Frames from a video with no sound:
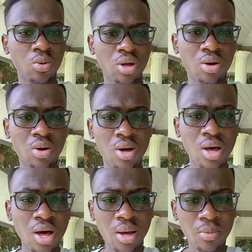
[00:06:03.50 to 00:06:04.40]
well
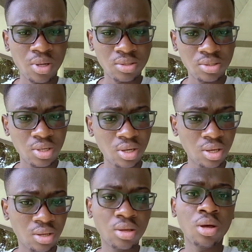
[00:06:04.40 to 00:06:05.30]
uh, I must
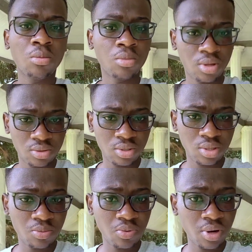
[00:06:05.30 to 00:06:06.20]
say I'm
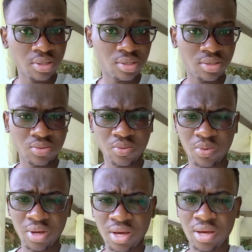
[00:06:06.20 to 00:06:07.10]
actually impressed
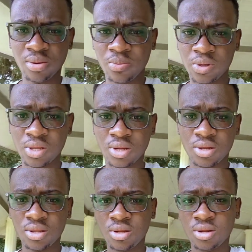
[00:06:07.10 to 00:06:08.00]
way better
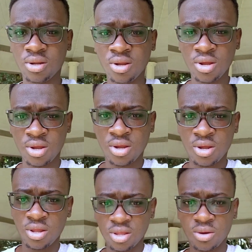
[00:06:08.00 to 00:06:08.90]
than
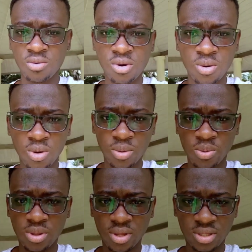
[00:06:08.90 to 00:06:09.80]
the Huawei
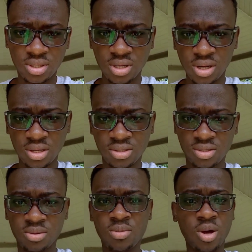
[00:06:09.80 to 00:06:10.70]
bit that he
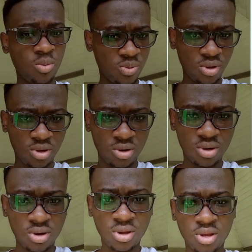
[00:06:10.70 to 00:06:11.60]
lacks, in my opinion,
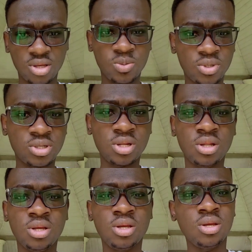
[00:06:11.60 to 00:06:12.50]

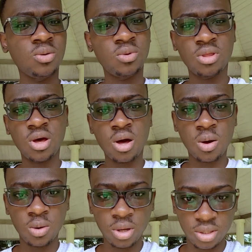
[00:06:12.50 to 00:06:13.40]
especially with
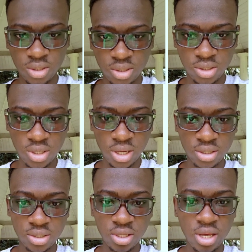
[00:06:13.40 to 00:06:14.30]
how it
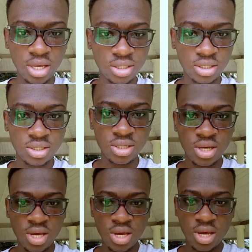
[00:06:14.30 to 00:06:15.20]
detects the edges
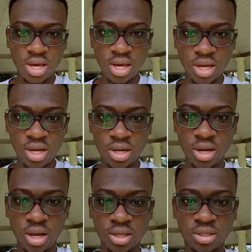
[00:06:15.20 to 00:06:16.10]
and
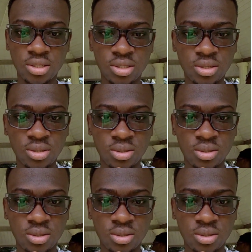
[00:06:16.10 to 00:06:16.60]
has